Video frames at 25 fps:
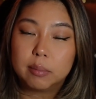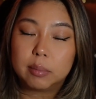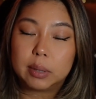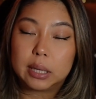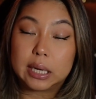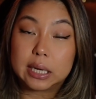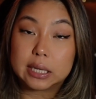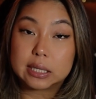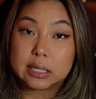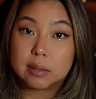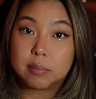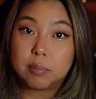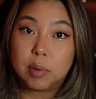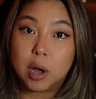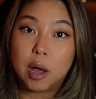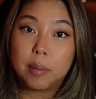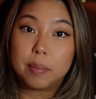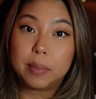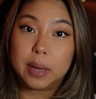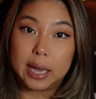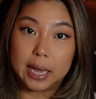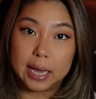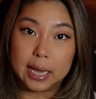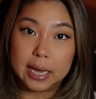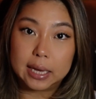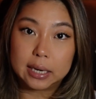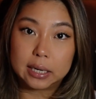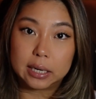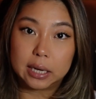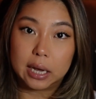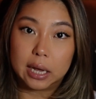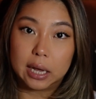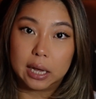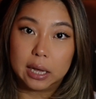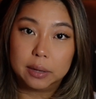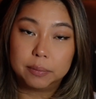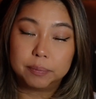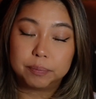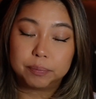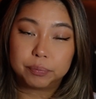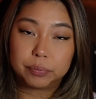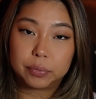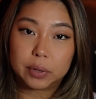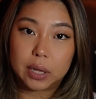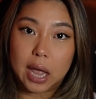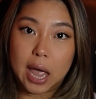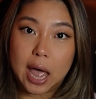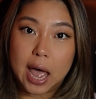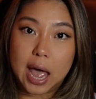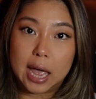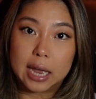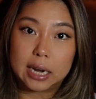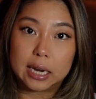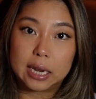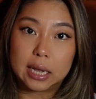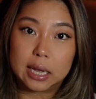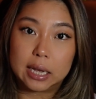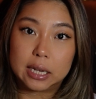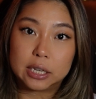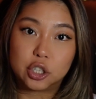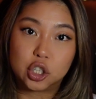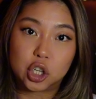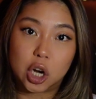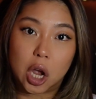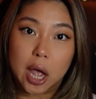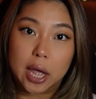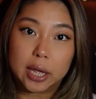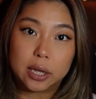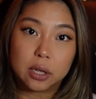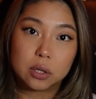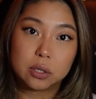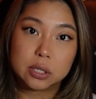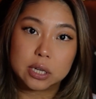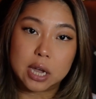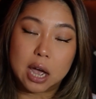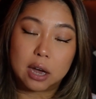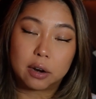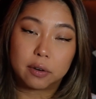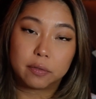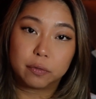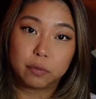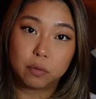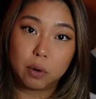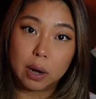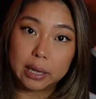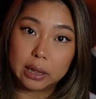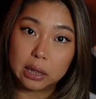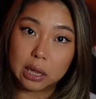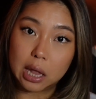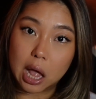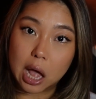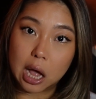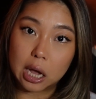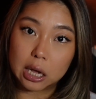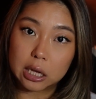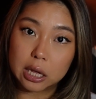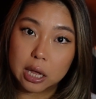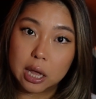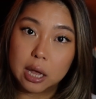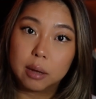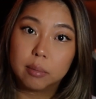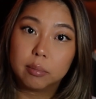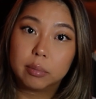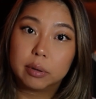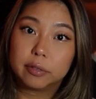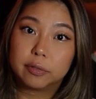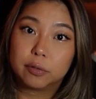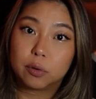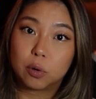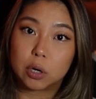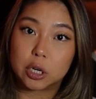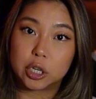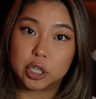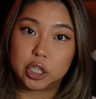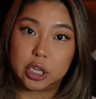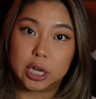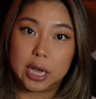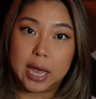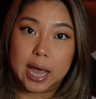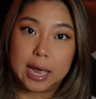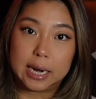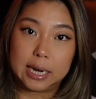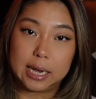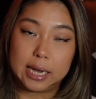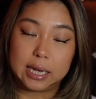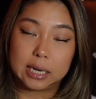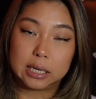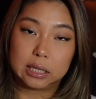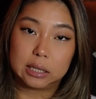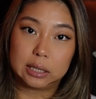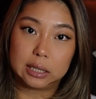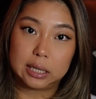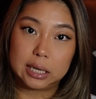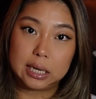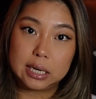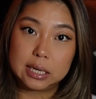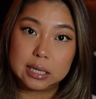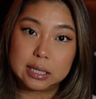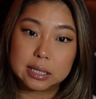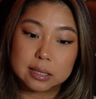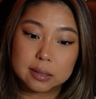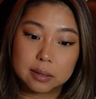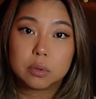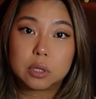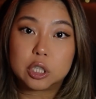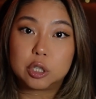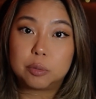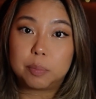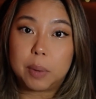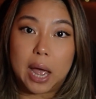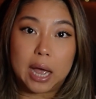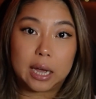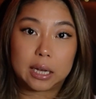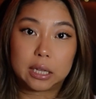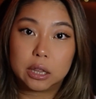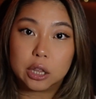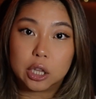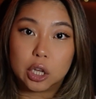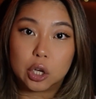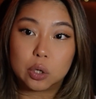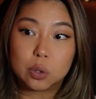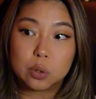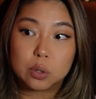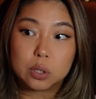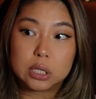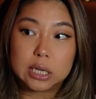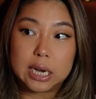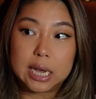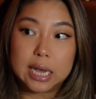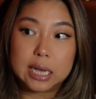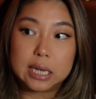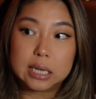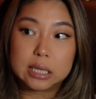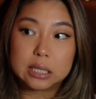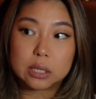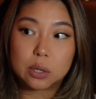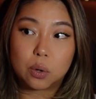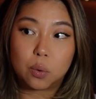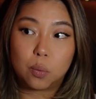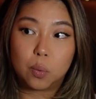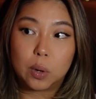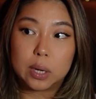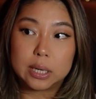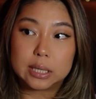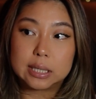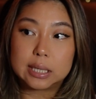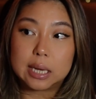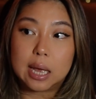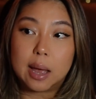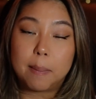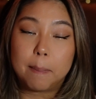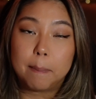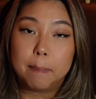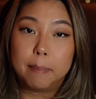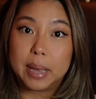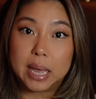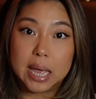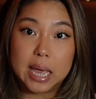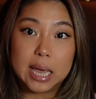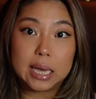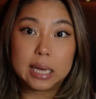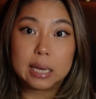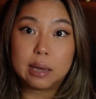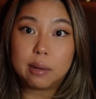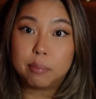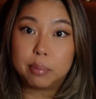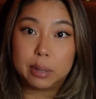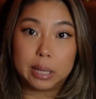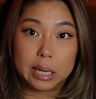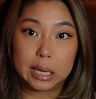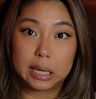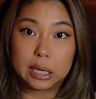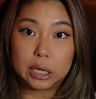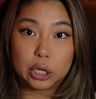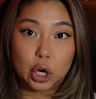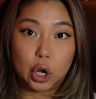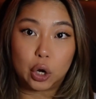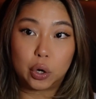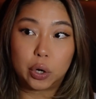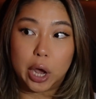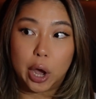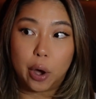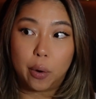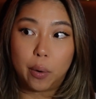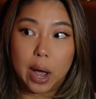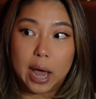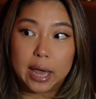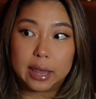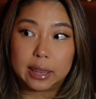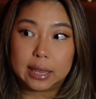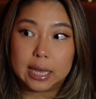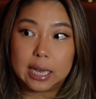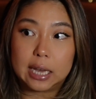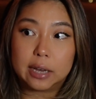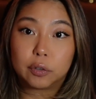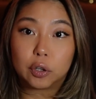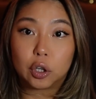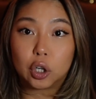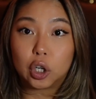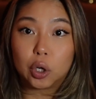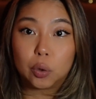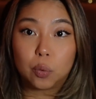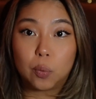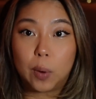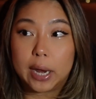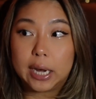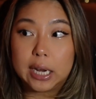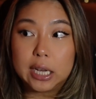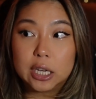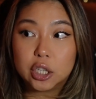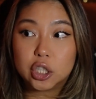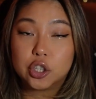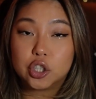because the mom, Anna, had a child out of wedlock before she had Anneliese, which back in those days was a big, big no-no. I think for her wedding,